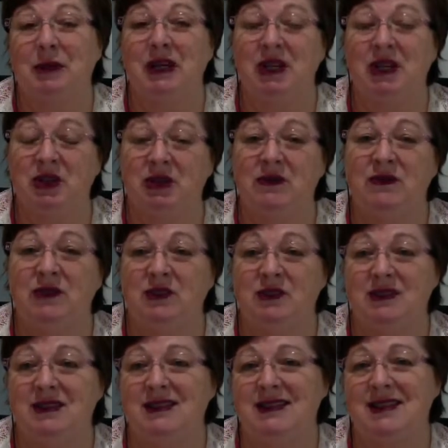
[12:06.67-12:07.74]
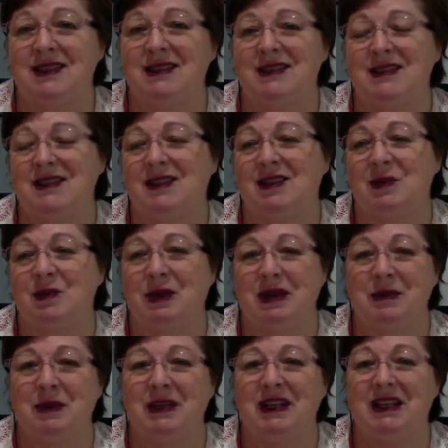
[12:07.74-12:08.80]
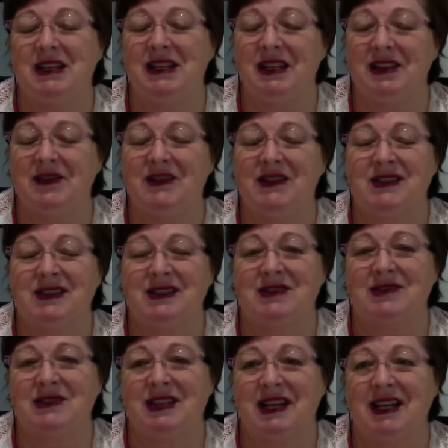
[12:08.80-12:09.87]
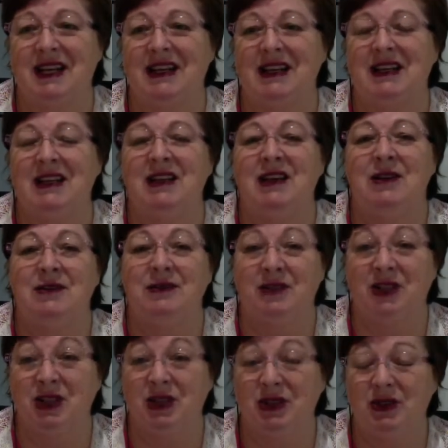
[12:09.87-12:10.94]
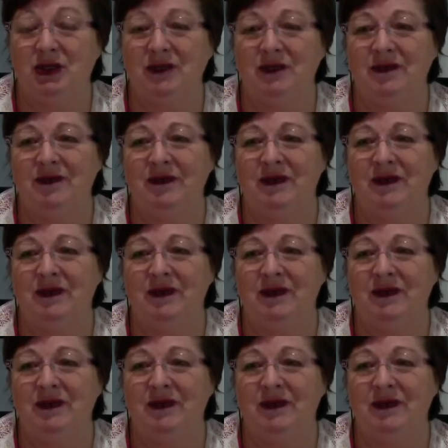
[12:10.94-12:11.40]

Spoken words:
But you've got to set aside 1 minute every single day for you.